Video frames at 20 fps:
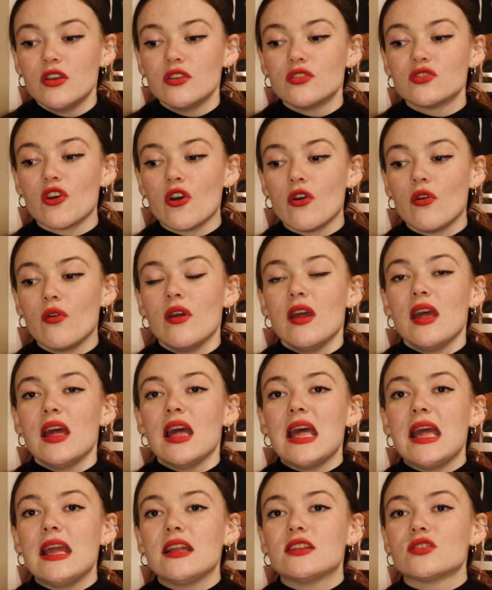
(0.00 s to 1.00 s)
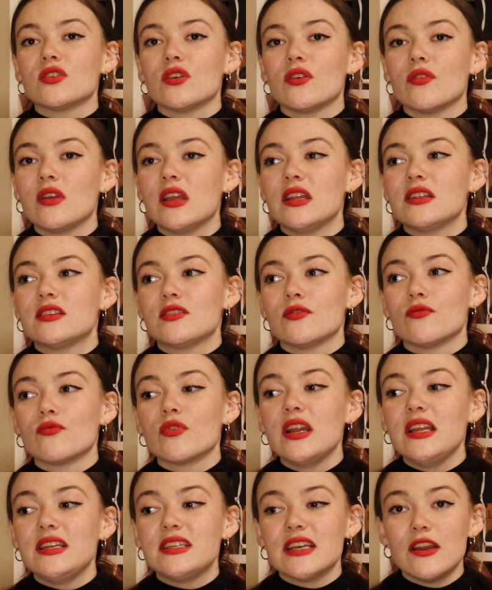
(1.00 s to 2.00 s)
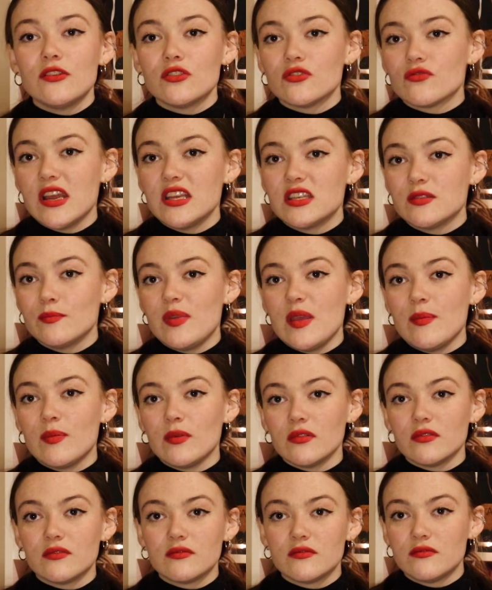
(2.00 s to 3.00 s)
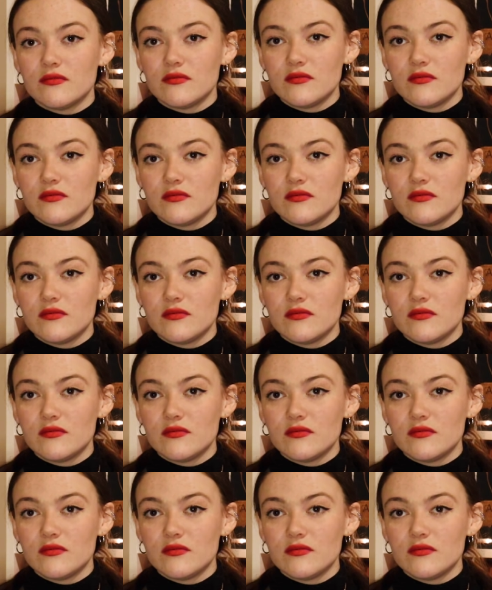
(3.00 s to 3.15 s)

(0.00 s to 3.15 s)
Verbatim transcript: so it's a it's a really dangerous race and people